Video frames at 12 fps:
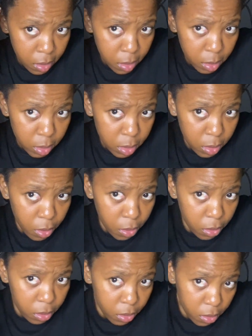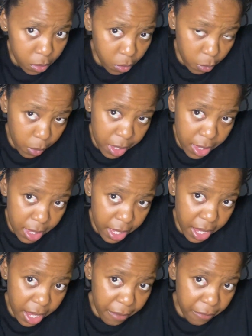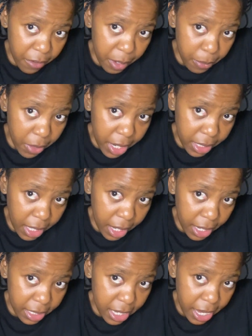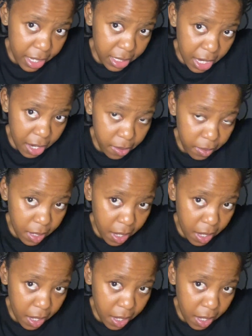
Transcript: So with every braid that I take down,